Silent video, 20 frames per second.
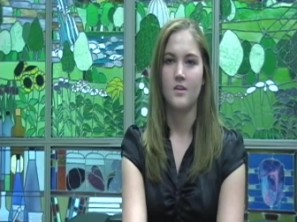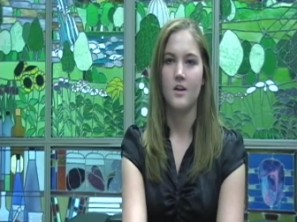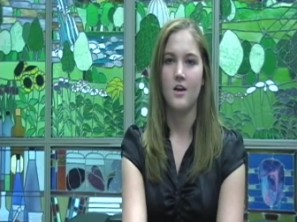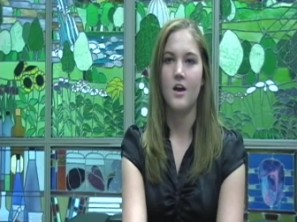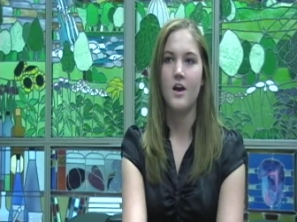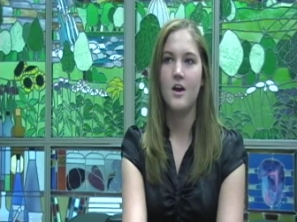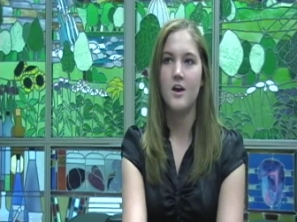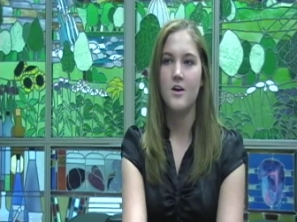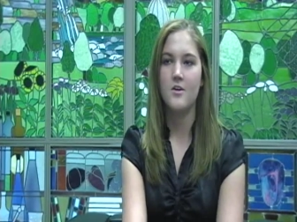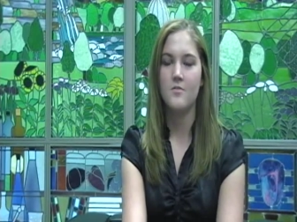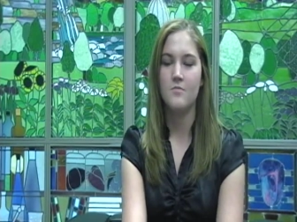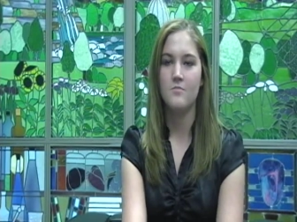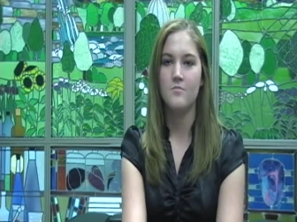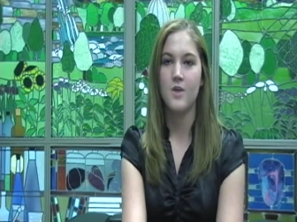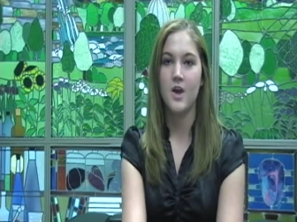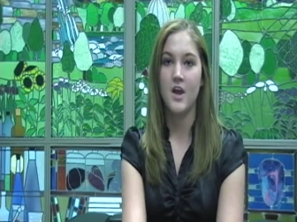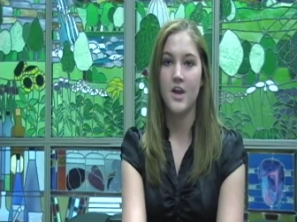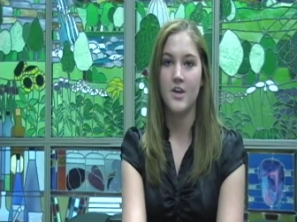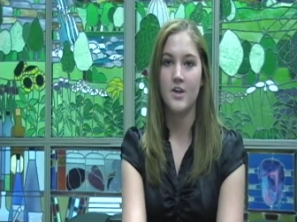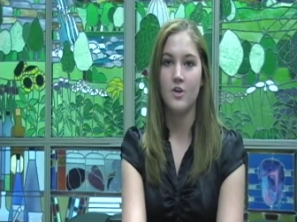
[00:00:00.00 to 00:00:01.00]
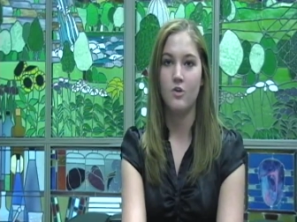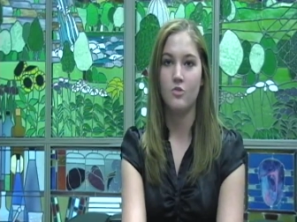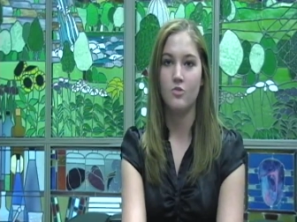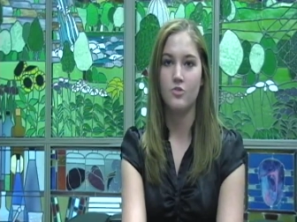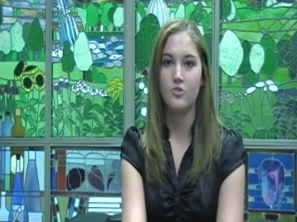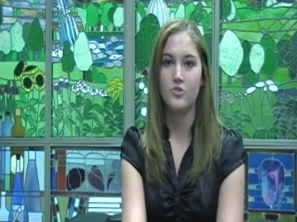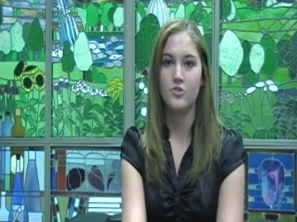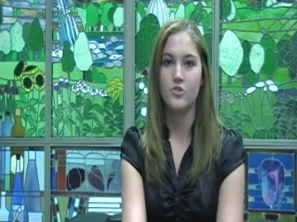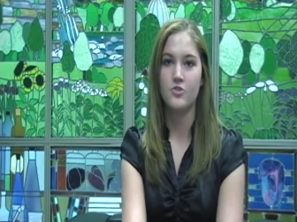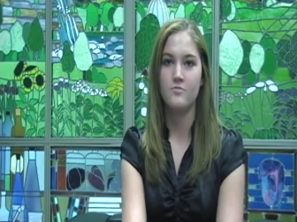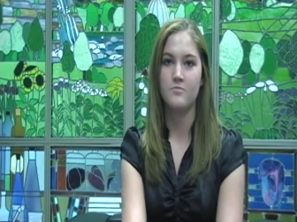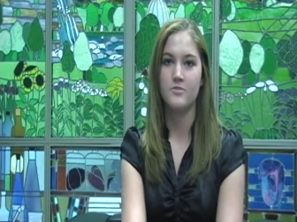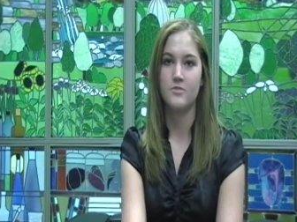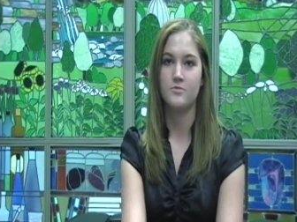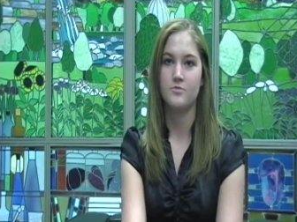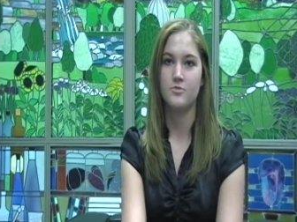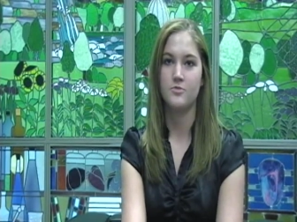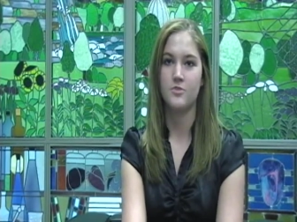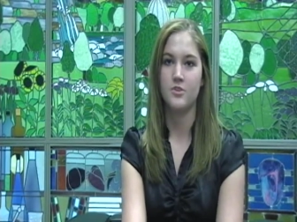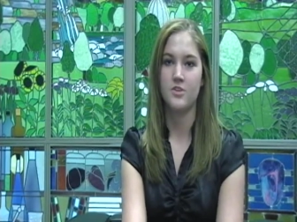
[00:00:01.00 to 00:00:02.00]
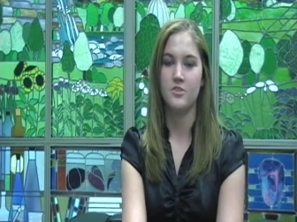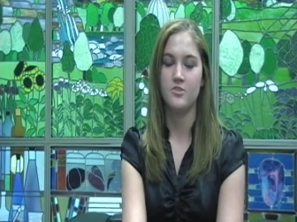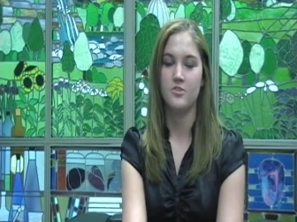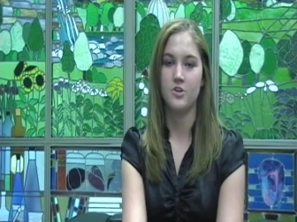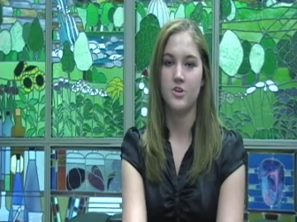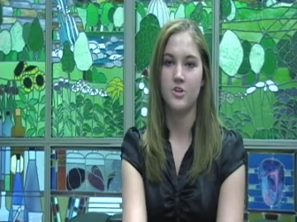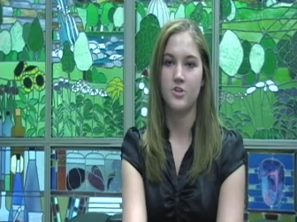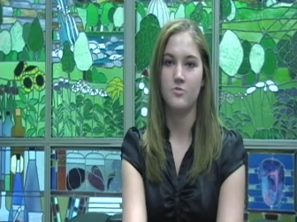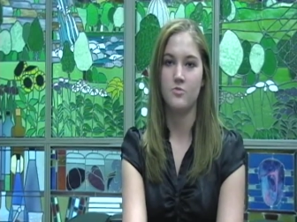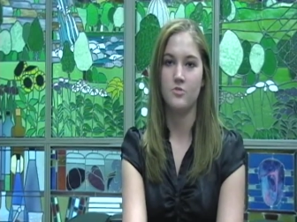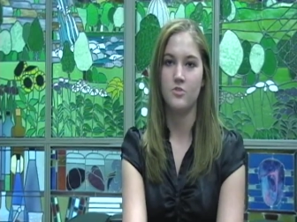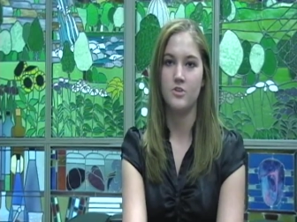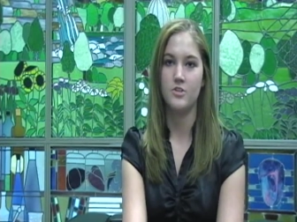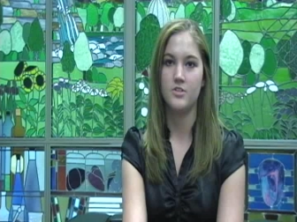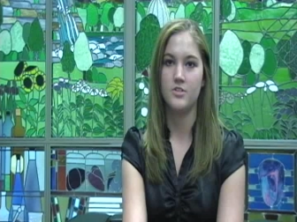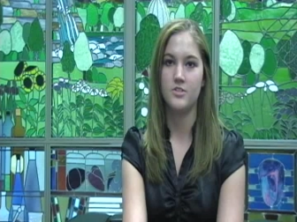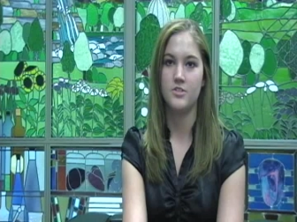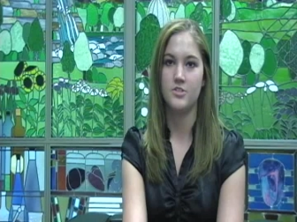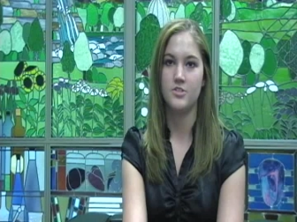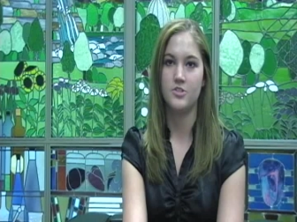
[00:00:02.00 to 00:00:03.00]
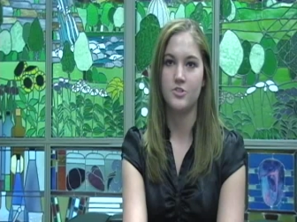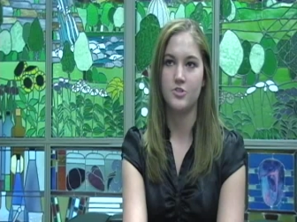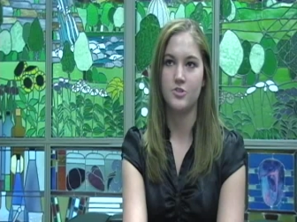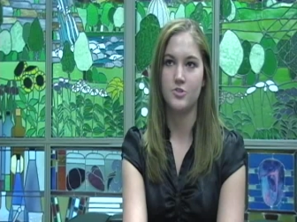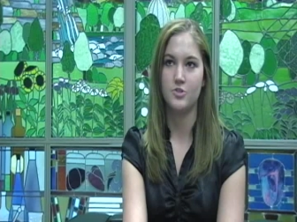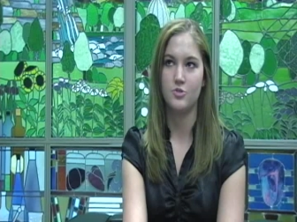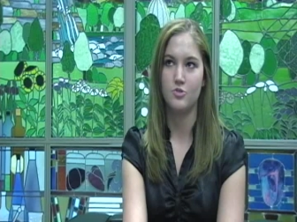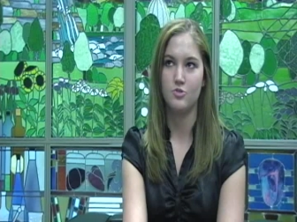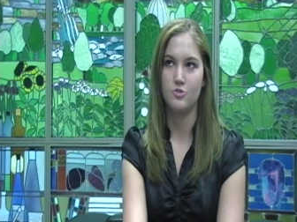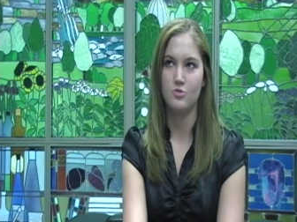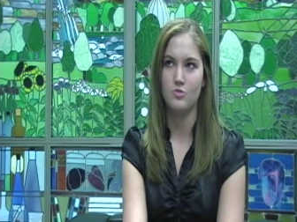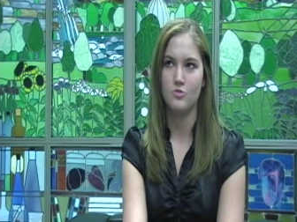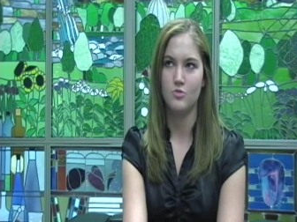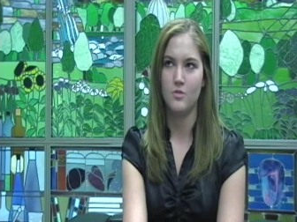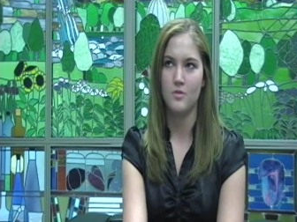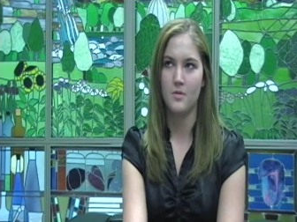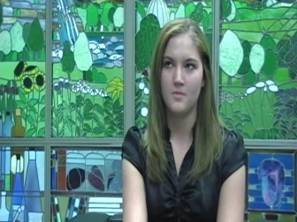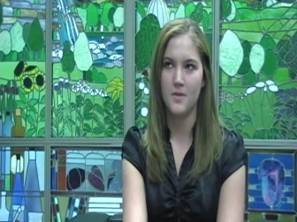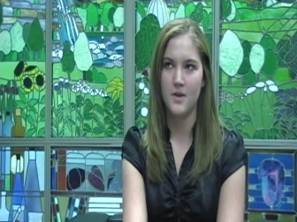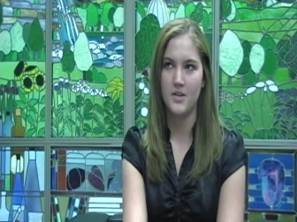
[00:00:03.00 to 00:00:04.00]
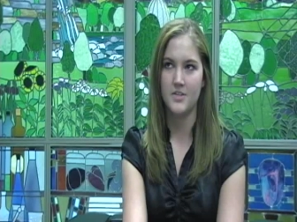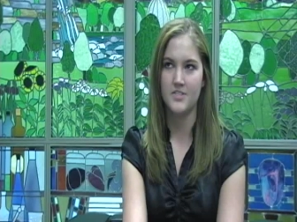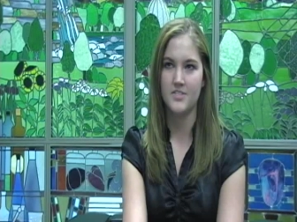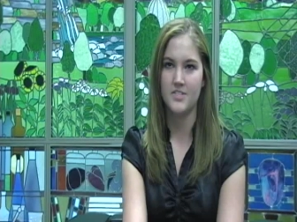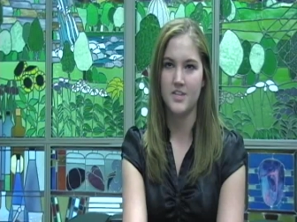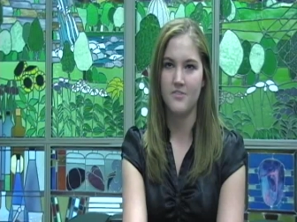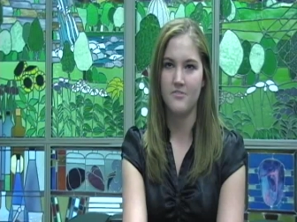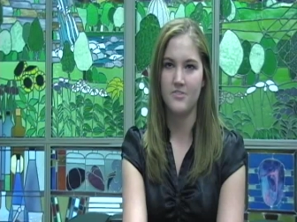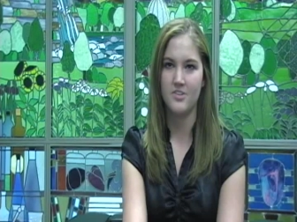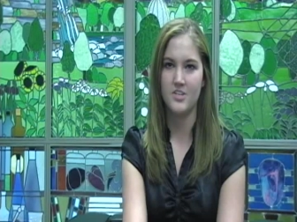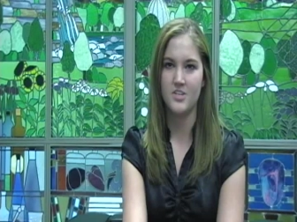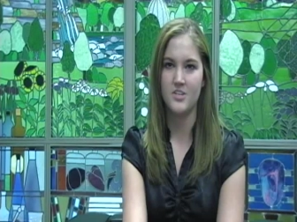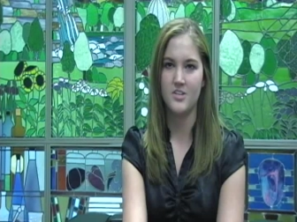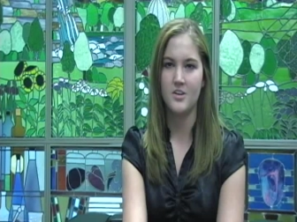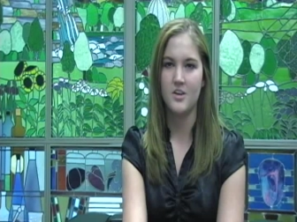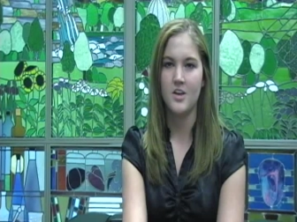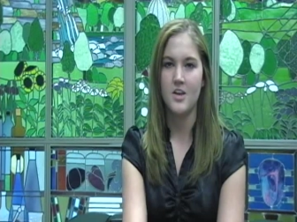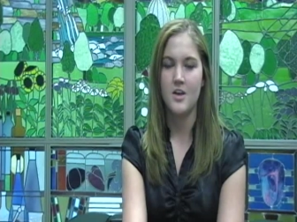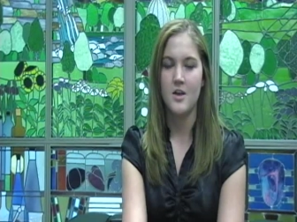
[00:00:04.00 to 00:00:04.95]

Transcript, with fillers: Um, my older group was between 31 to about 70,